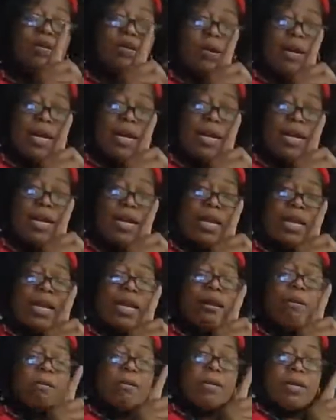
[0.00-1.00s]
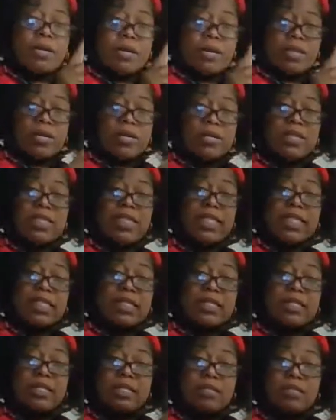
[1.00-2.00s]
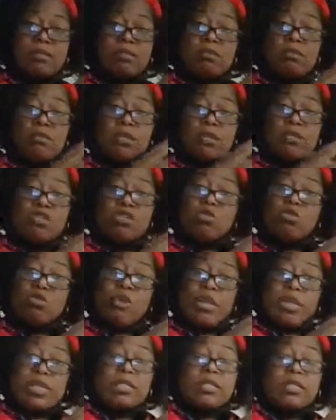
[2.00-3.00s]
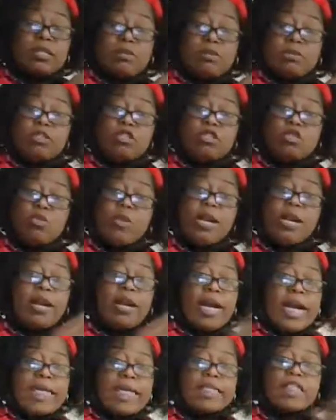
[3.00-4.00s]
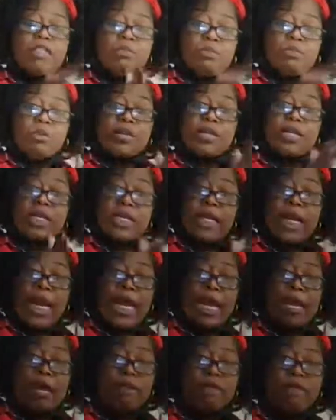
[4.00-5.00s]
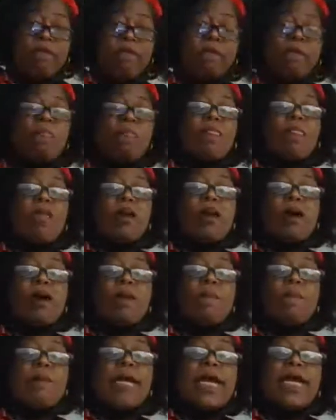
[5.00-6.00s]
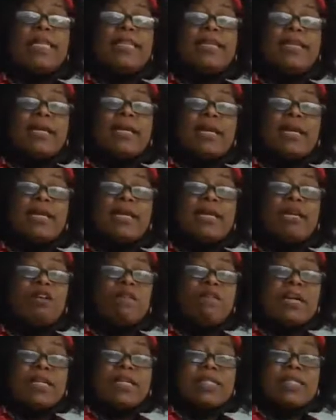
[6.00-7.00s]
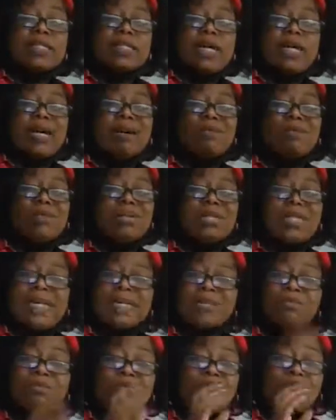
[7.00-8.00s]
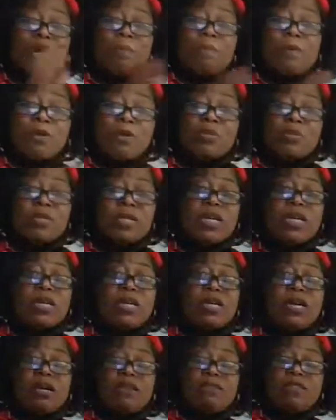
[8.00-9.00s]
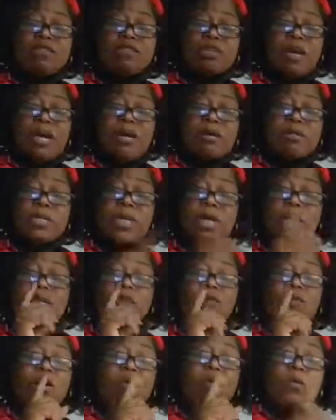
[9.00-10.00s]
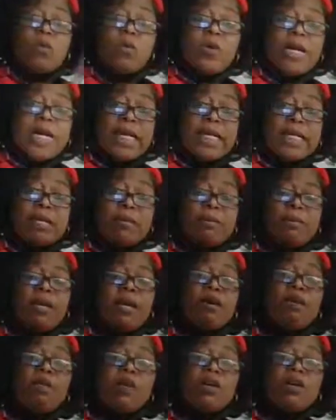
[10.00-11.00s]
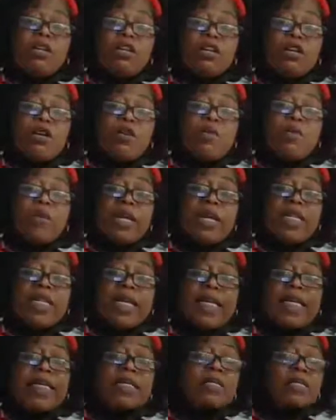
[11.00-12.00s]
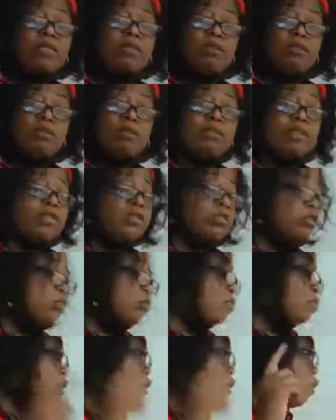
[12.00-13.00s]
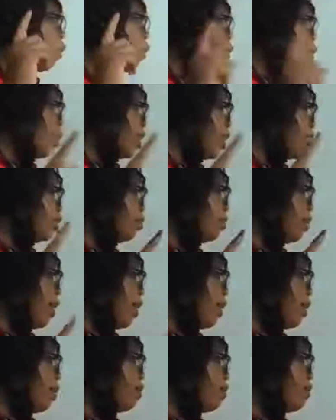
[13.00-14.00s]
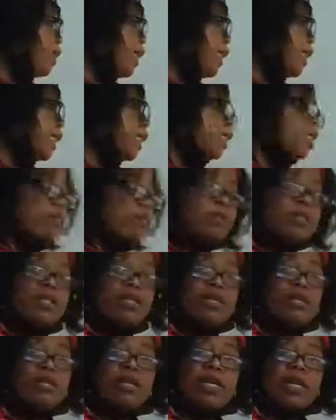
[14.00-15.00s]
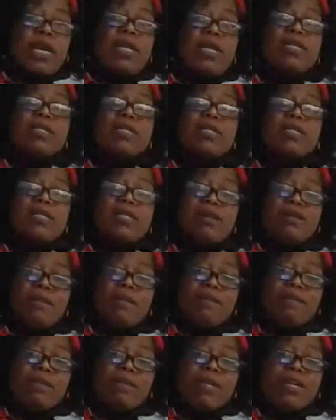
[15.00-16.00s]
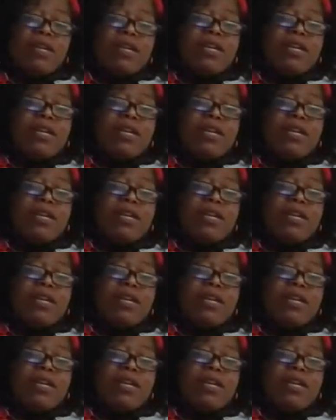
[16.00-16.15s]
right? Because it's still a square, it's still a square, I just broke it in half. And then if I decide, well, I don't want both of the triangles, I only want one, but I want to know what that is equal to, One triangle, in this particular case, is equivalent